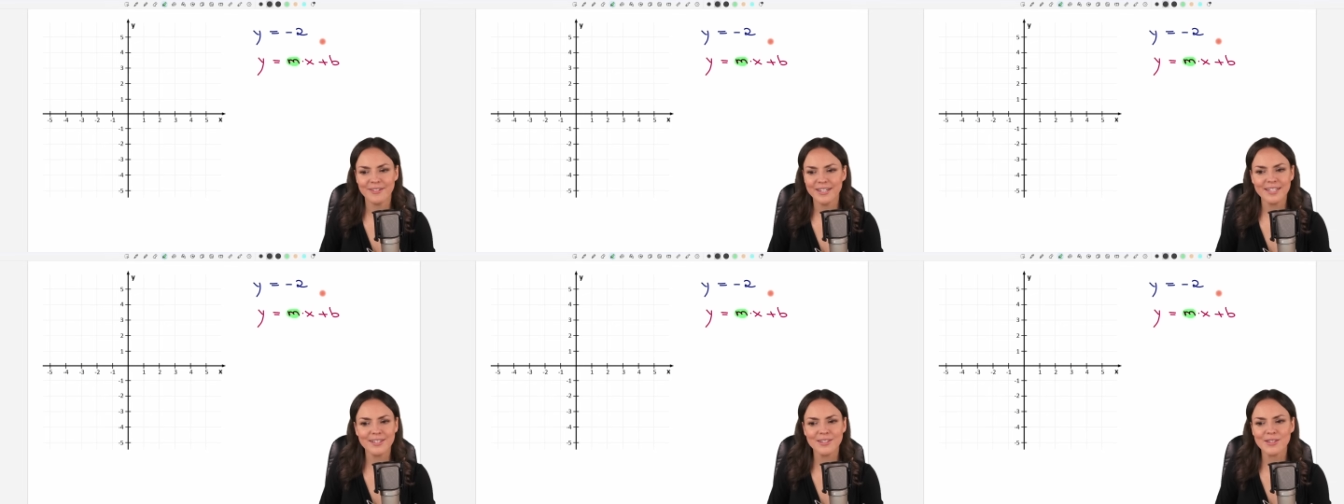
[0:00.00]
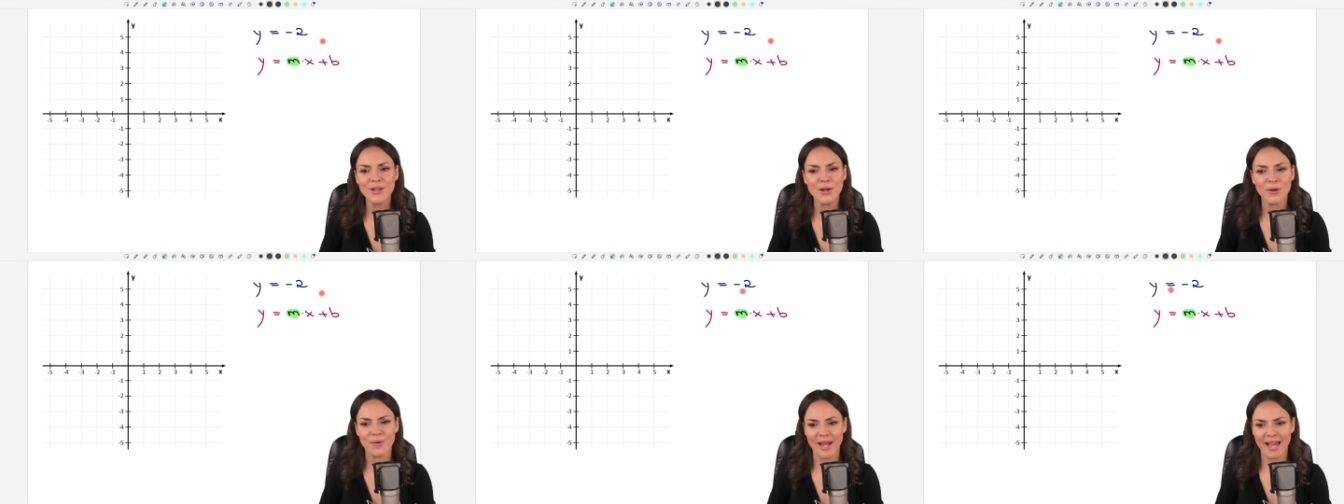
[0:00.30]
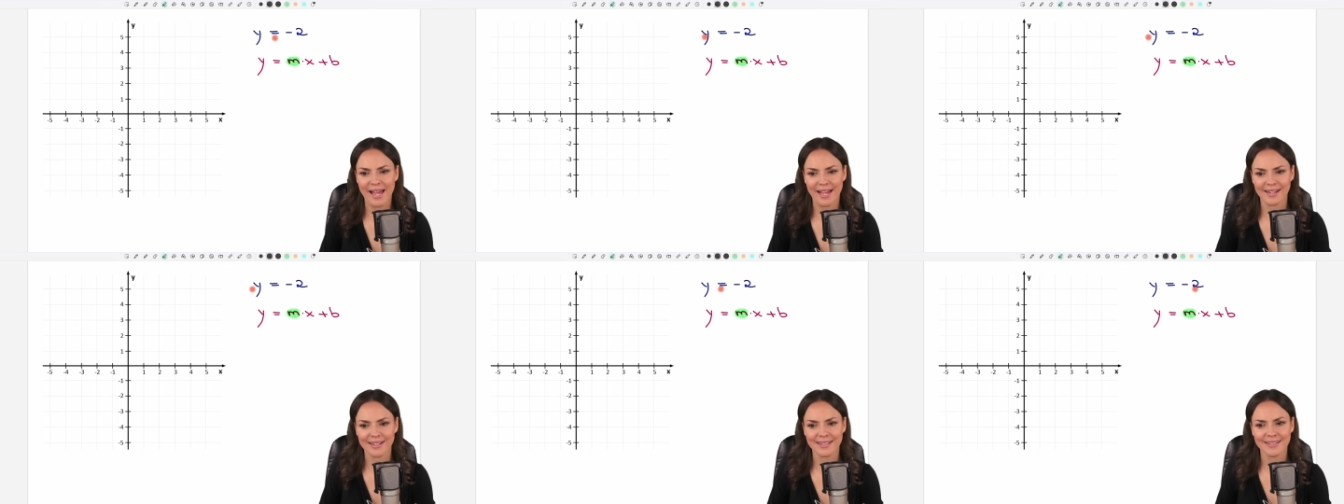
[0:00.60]
is no
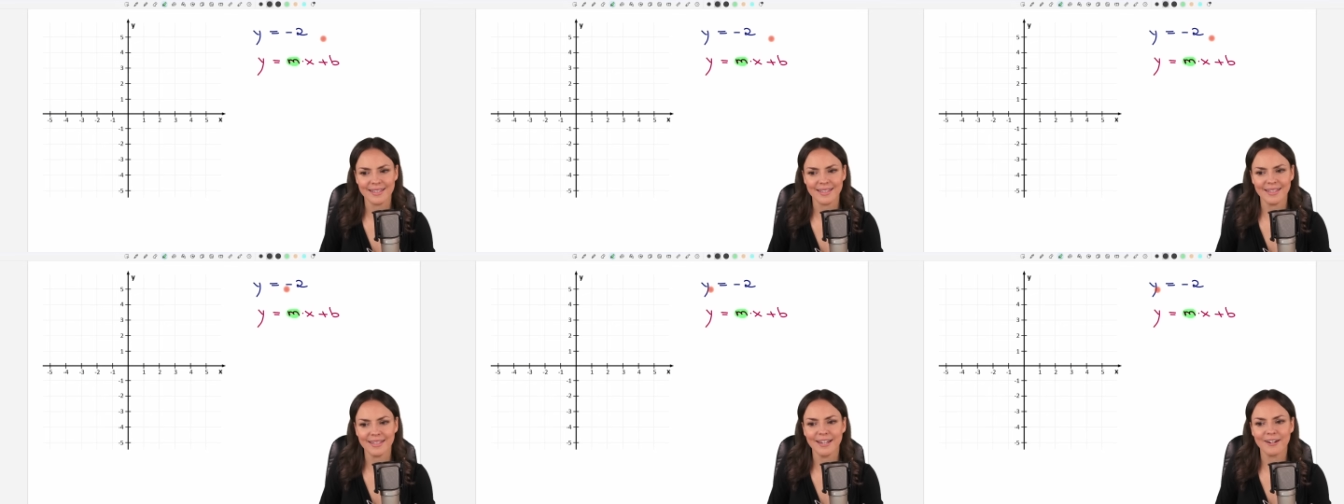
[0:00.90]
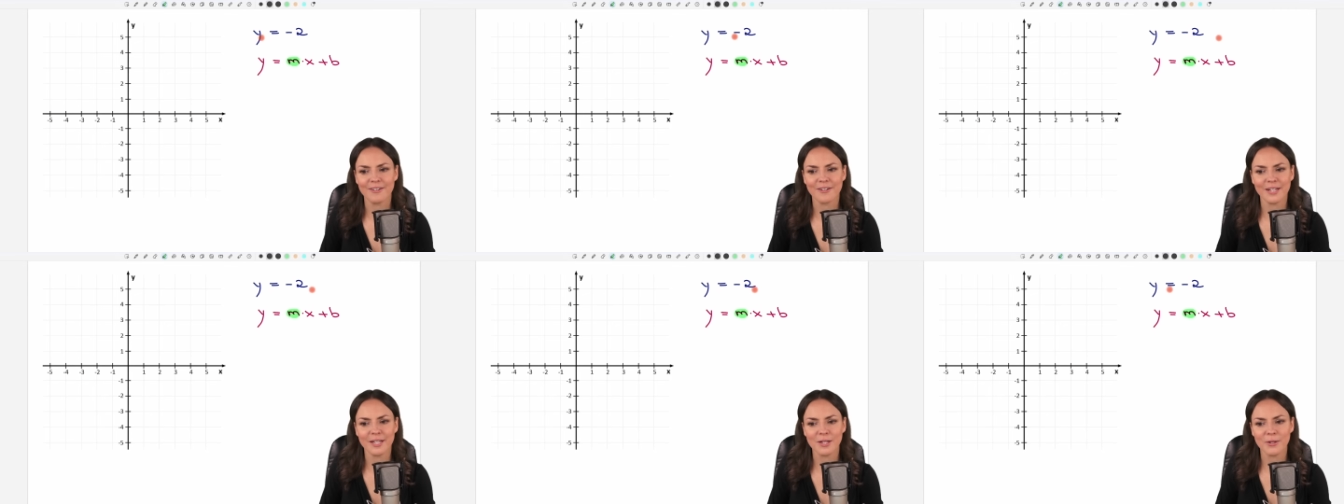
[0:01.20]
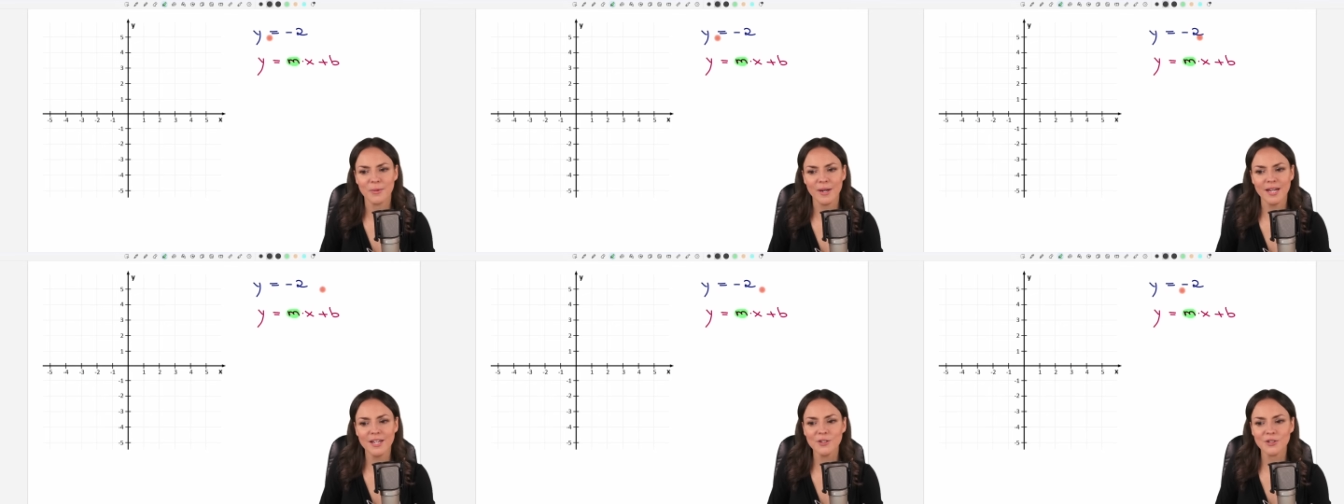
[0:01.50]
x in our
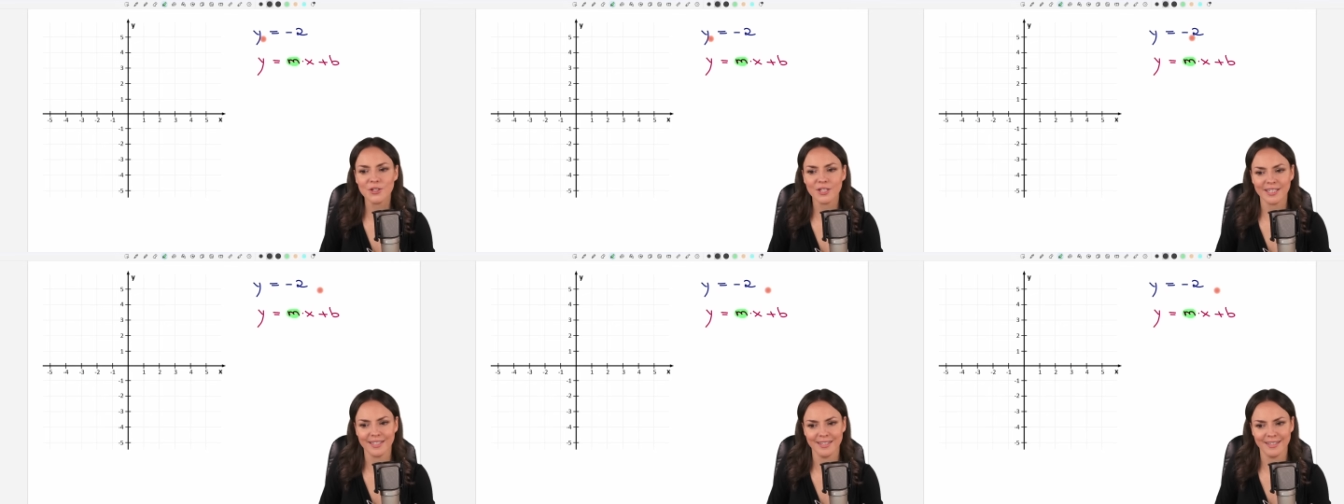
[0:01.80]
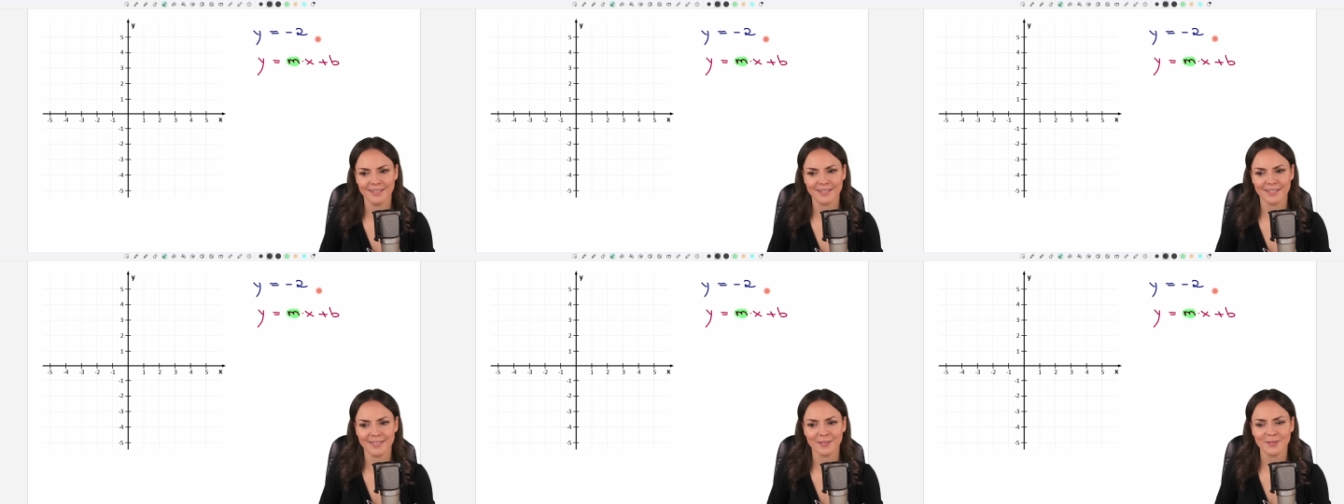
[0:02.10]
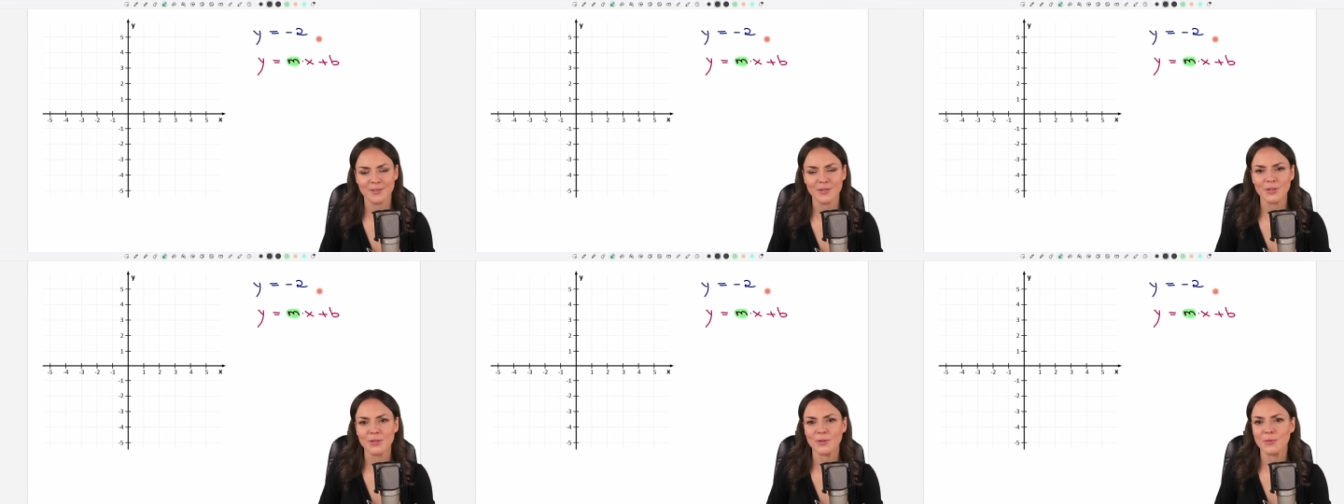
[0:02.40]
equation here.
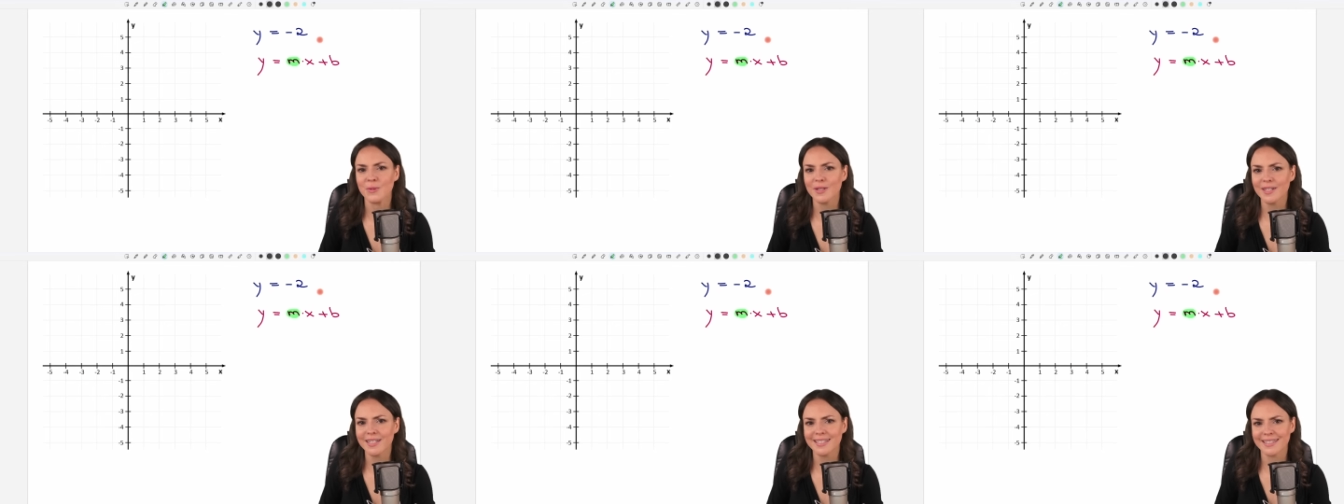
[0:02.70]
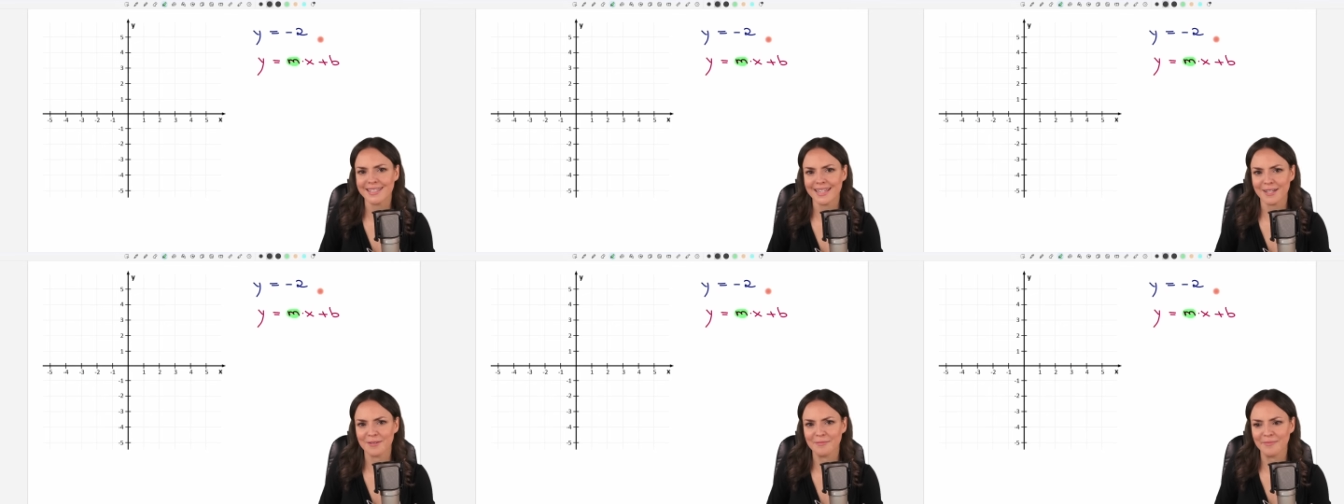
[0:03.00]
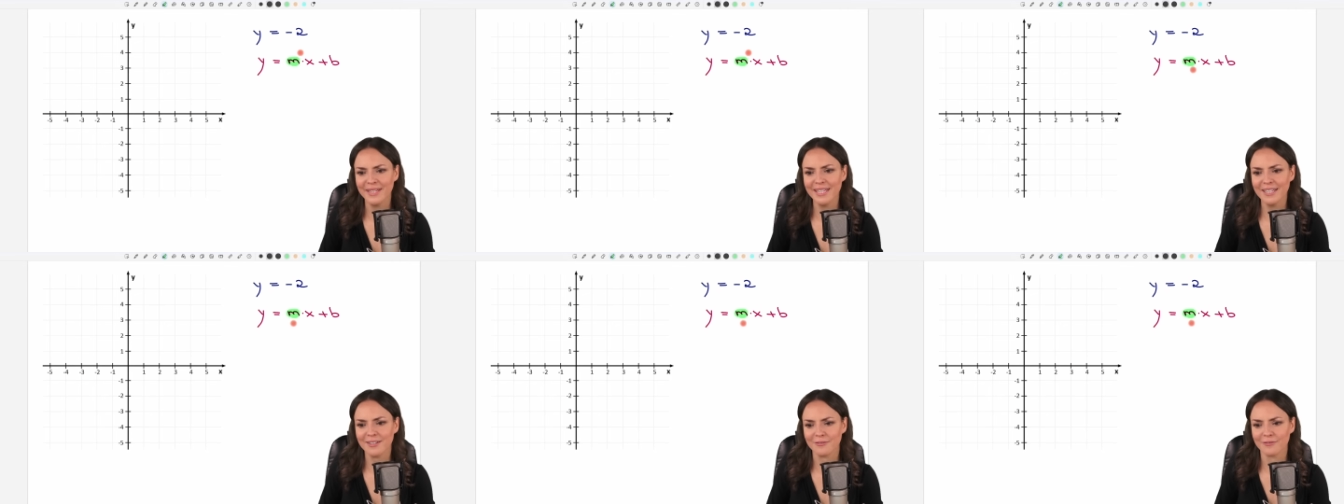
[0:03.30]
So what does that
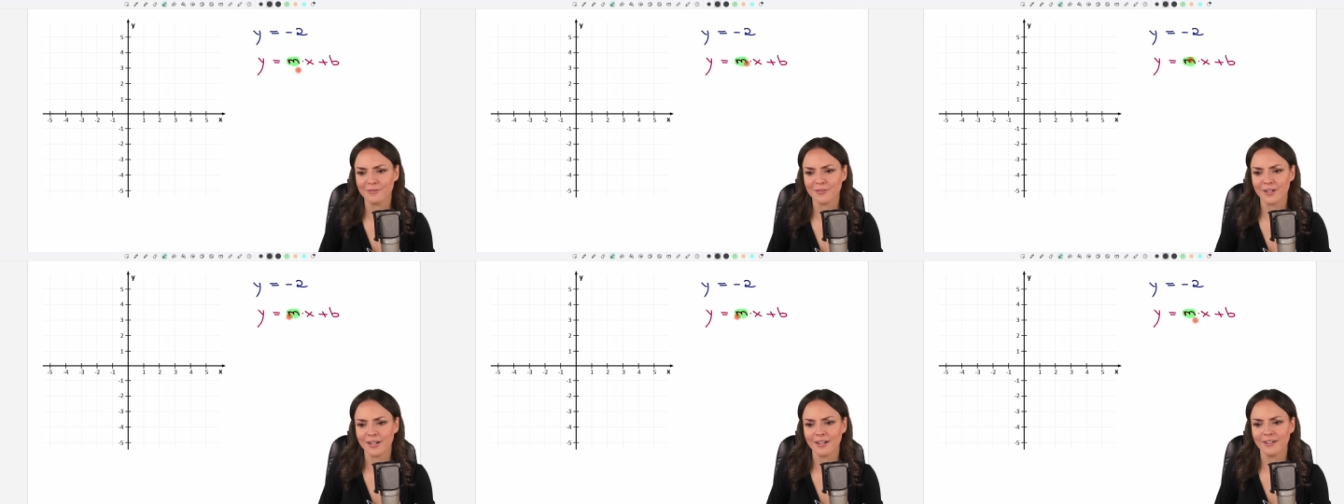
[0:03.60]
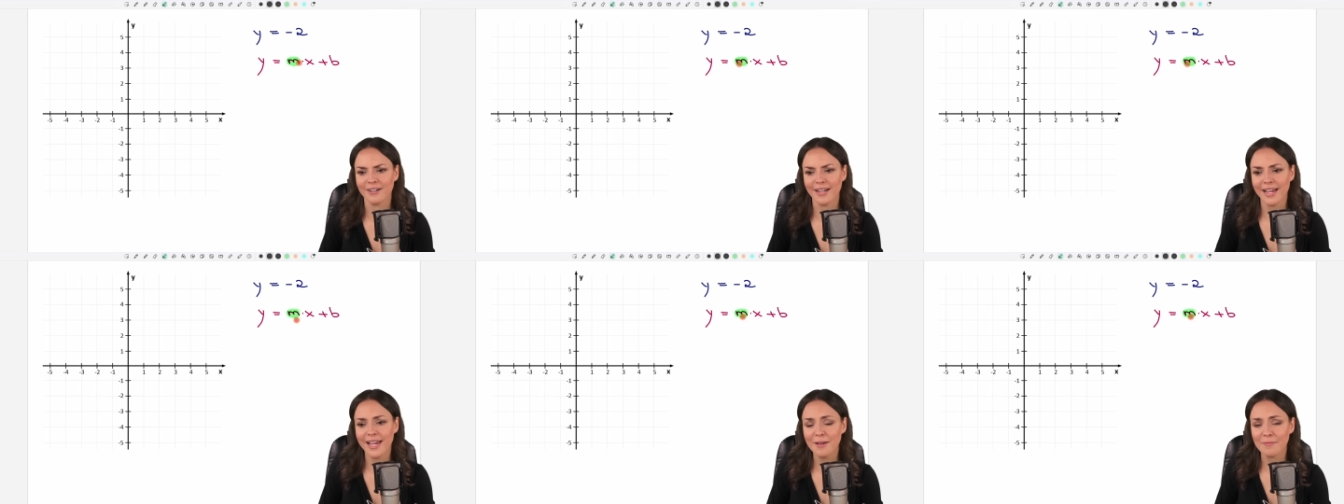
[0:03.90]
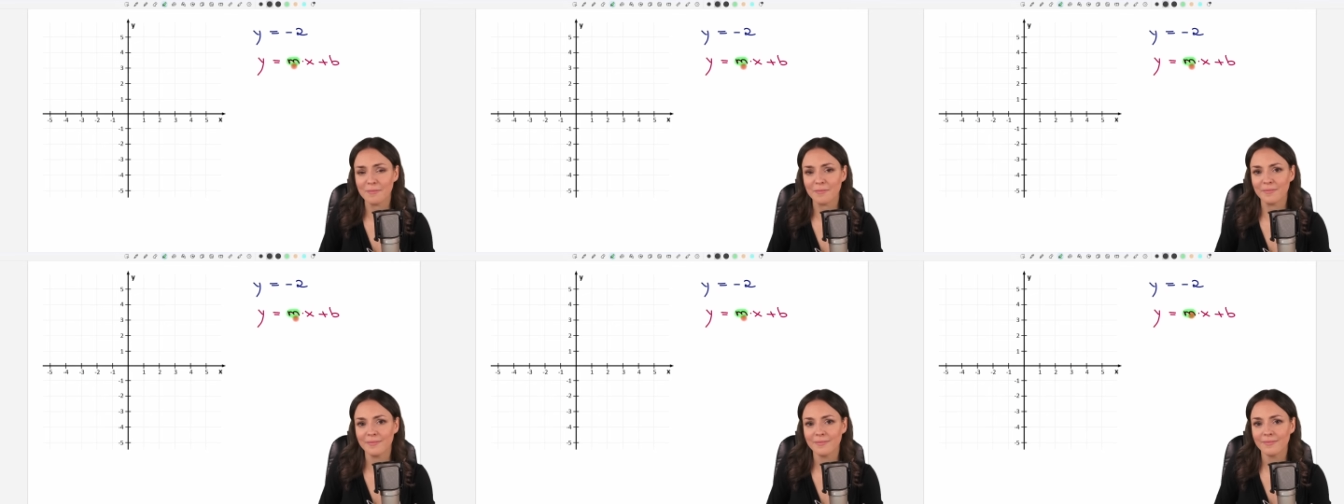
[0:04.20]
mean for our
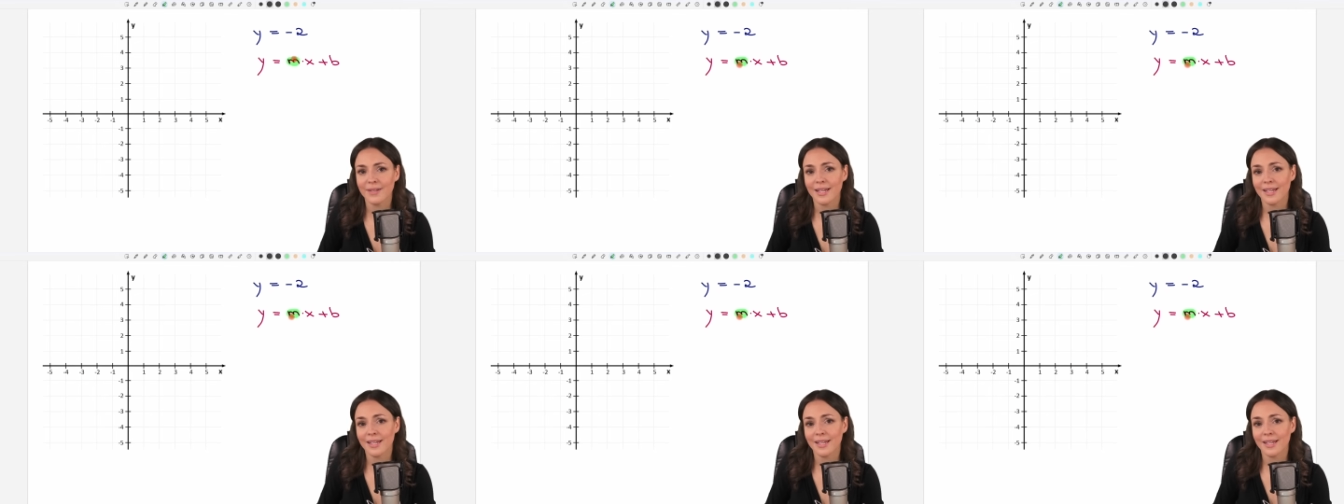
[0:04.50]
m?